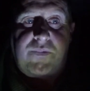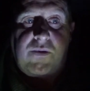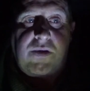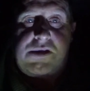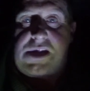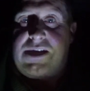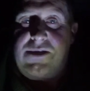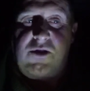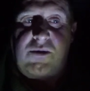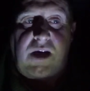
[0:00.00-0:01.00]
a second
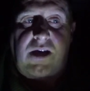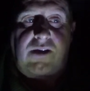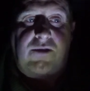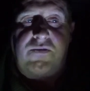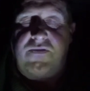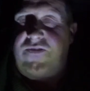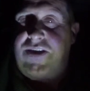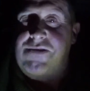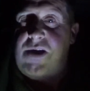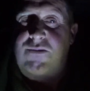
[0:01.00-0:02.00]
look. I, I couldn't
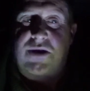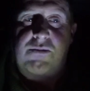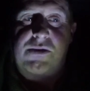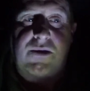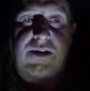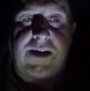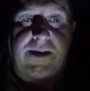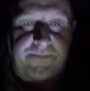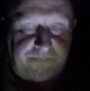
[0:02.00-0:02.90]
figure out what I was looking at.